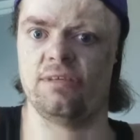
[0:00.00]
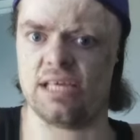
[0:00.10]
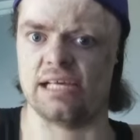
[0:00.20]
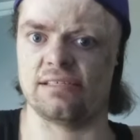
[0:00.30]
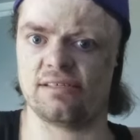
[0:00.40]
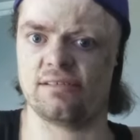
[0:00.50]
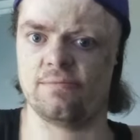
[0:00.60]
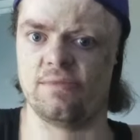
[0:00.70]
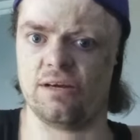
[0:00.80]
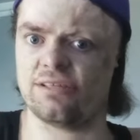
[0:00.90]

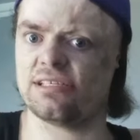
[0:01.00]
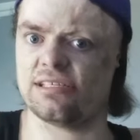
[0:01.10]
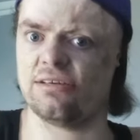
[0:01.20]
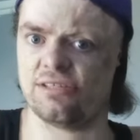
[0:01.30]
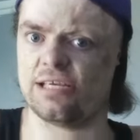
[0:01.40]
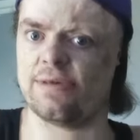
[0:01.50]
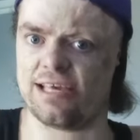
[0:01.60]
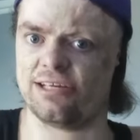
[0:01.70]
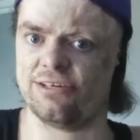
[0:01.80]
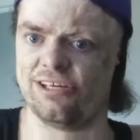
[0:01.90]
yes, there is still some
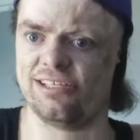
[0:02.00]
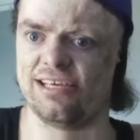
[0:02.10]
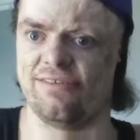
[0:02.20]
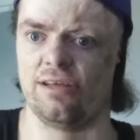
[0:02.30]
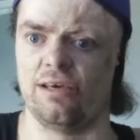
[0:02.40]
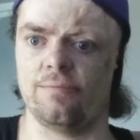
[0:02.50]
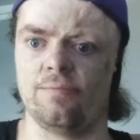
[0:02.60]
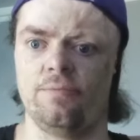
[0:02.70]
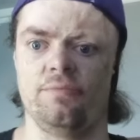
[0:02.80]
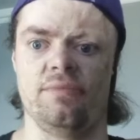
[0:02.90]
of that creativity
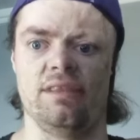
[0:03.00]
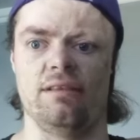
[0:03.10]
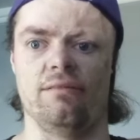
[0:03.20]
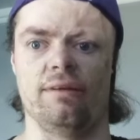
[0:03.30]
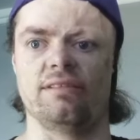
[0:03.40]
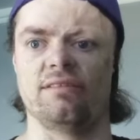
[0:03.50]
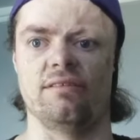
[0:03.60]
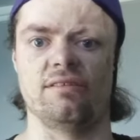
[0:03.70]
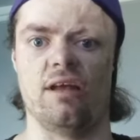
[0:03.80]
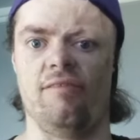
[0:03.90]
with
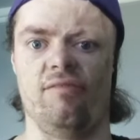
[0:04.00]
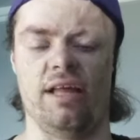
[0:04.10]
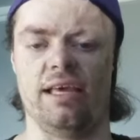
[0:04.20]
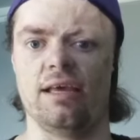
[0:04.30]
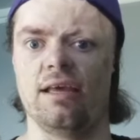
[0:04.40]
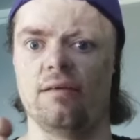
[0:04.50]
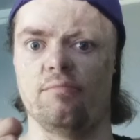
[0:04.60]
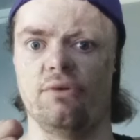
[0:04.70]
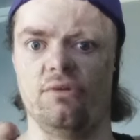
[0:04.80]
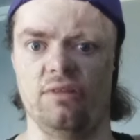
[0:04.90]
stuff like
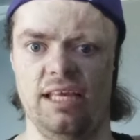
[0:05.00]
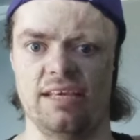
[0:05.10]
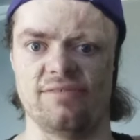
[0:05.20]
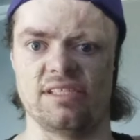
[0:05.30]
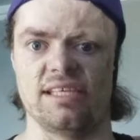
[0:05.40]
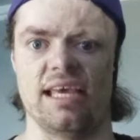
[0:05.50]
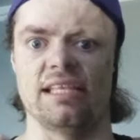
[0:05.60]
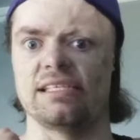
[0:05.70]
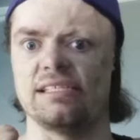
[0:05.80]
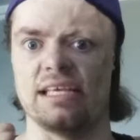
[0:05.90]
beliefs
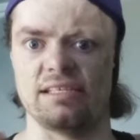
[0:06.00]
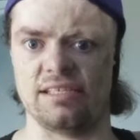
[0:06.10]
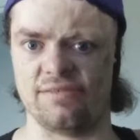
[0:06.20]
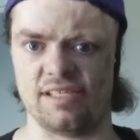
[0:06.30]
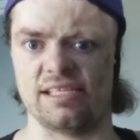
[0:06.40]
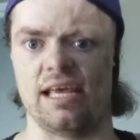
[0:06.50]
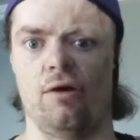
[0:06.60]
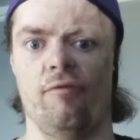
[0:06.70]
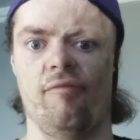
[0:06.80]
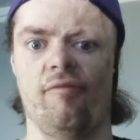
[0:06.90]
and sense of
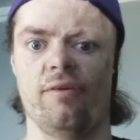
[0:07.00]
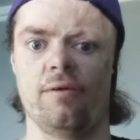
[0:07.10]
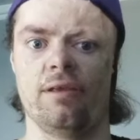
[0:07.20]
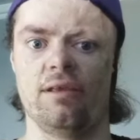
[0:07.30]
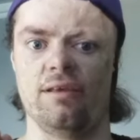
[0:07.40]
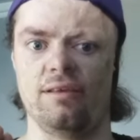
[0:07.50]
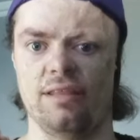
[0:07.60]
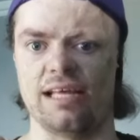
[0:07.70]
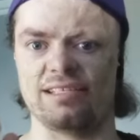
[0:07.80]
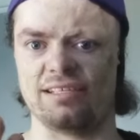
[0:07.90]
self.
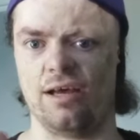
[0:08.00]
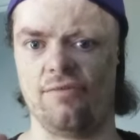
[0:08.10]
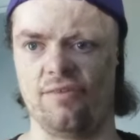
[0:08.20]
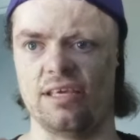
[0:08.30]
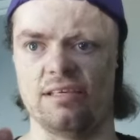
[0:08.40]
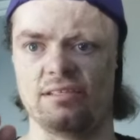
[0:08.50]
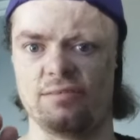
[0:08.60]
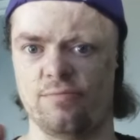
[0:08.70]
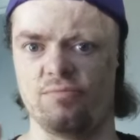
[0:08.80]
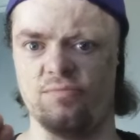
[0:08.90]
That stuff
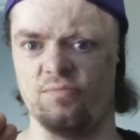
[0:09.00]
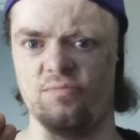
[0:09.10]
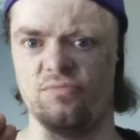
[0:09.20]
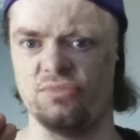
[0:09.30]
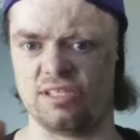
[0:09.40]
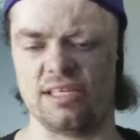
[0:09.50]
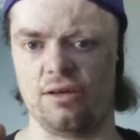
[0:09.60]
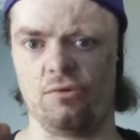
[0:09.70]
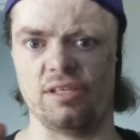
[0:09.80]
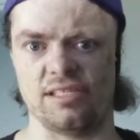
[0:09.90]
is
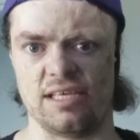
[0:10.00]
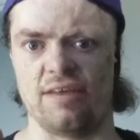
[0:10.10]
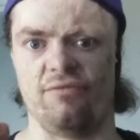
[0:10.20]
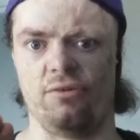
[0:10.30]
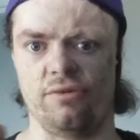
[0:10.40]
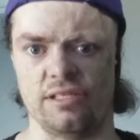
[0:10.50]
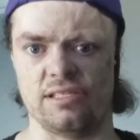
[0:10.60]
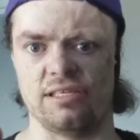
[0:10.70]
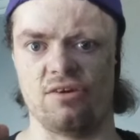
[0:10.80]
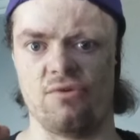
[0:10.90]
still insightful and
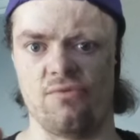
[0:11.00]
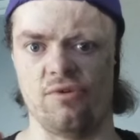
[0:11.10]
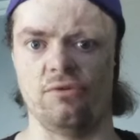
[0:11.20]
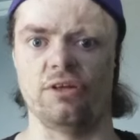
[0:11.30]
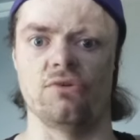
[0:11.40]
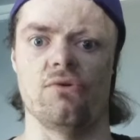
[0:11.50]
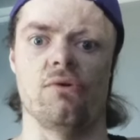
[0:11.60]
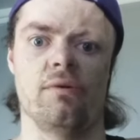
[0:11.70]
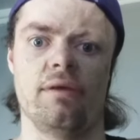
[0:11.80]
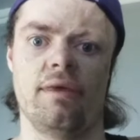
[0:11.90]
still really
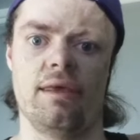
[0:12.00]
cool.